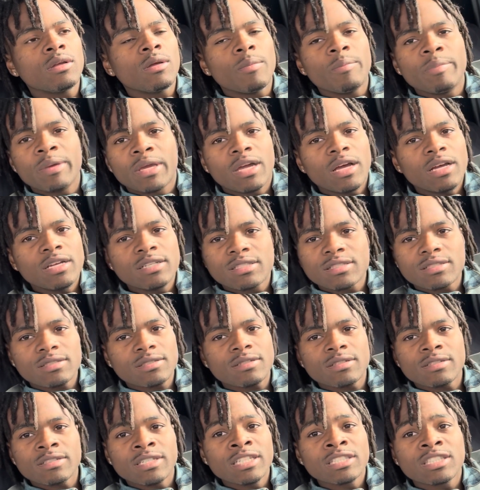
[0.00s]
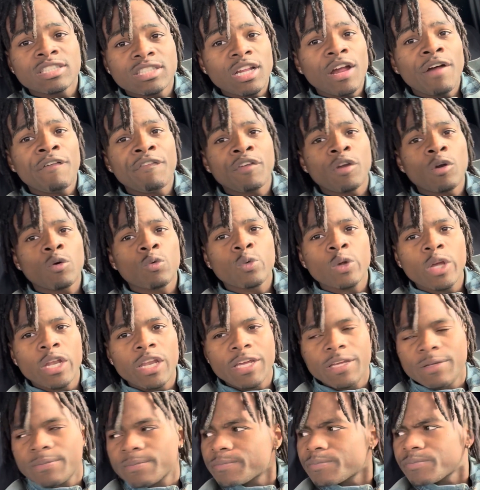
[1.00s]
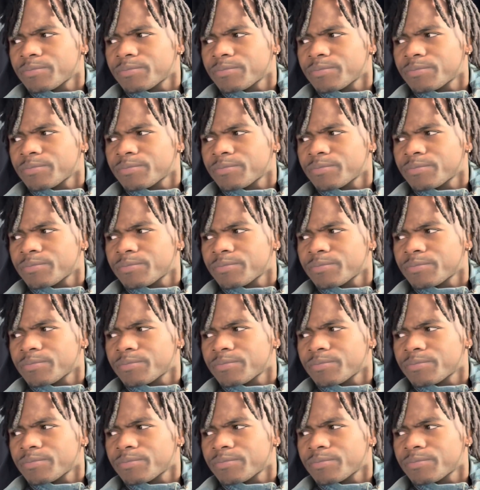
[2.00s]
because this stuff could really